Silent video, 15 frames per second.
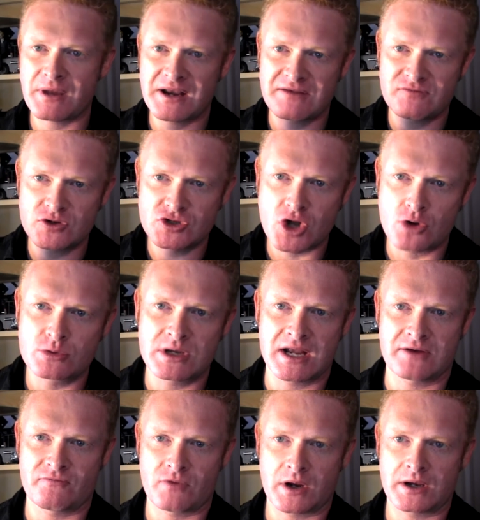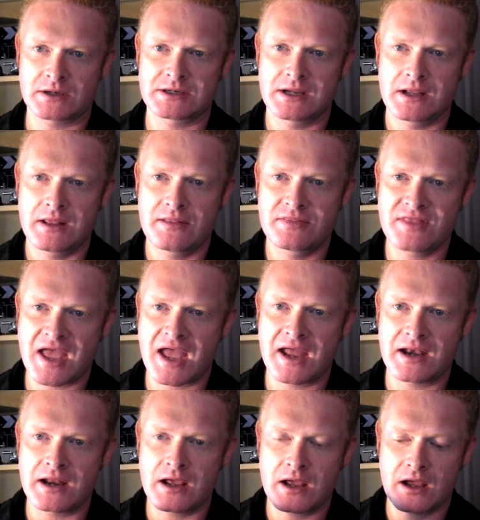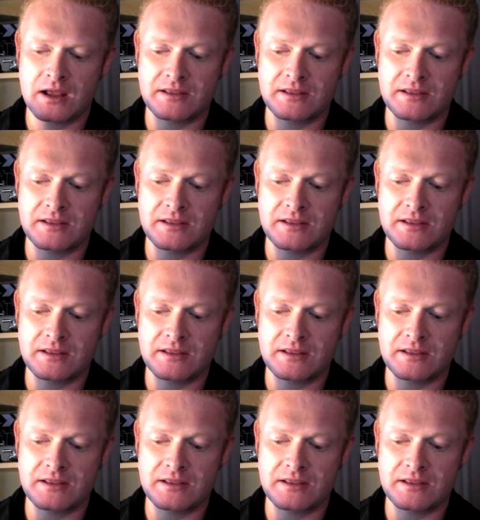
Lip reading: But if you don't get it right, then